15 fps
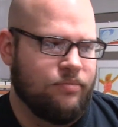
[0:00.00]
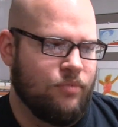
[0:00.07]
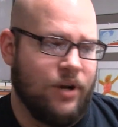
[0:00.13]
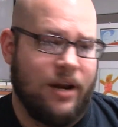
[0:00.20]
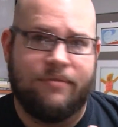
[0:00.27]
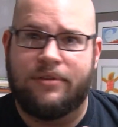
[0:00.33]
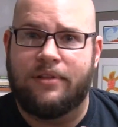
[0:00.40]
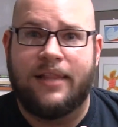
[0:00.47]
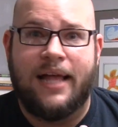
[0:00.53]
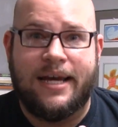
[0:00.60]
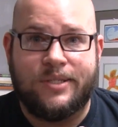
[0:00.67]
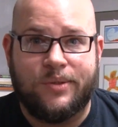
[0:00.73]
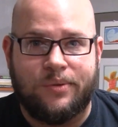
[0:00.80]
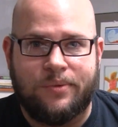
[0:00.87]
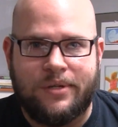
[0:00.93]
whatever the
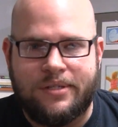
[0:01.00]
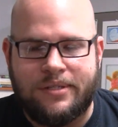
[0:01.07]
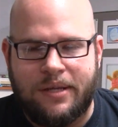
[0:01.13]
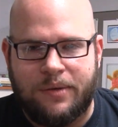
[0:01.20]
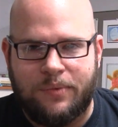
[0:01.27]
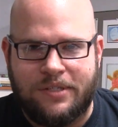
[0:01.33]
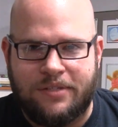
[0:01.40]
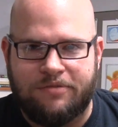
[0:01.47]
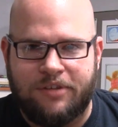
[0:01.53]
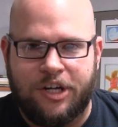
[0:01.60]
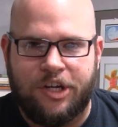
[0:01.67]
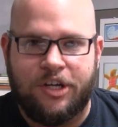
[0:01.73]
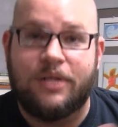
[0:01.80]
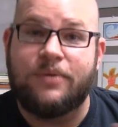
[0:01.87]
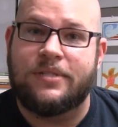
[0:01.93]
last one was that wasn't very
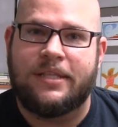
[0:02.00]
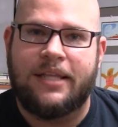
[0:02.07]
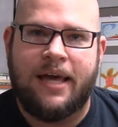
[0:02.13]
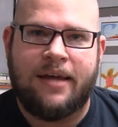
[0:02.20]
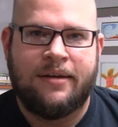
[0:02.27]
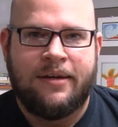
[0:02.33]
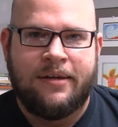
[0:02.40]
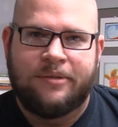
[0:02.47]
good, he was in that.